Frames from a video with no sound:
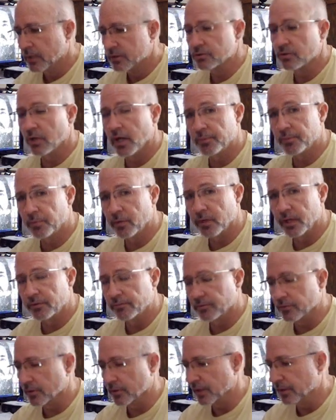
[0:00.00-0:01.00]
So I
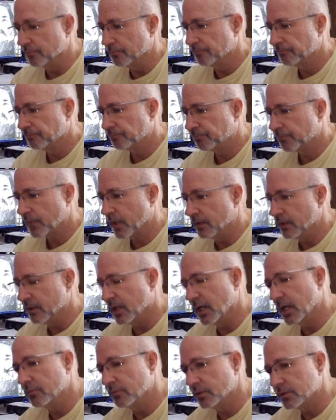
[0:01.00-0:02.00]
prayed for him. And
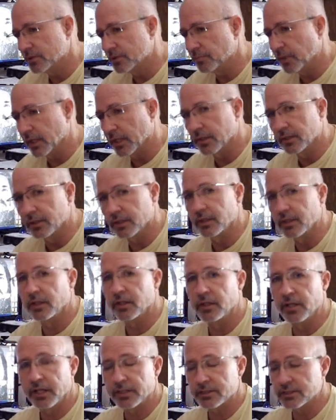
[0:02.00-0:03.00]
then I went to bed. And
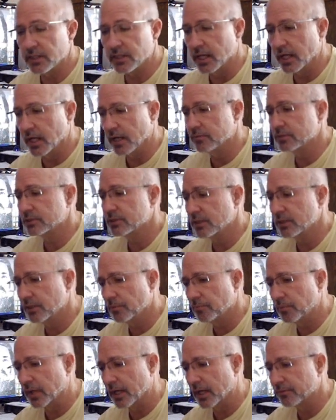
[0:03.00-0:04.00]
then the next day, I was in
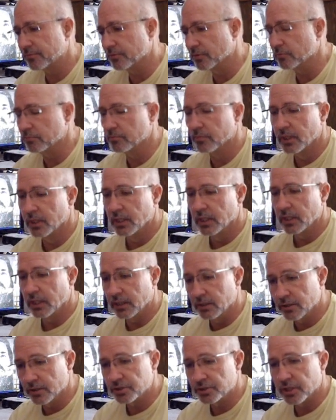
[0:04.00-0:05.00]
the bathroom,
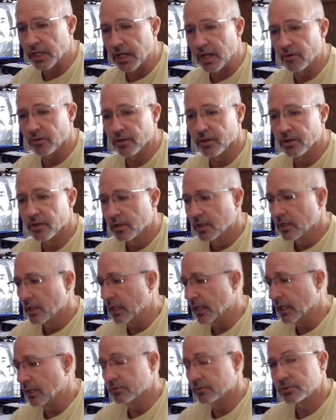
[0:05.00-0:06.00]
in the shower,
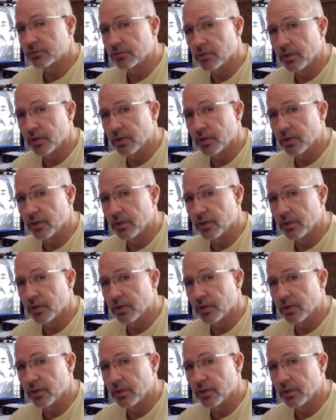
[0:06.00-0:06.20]
and I was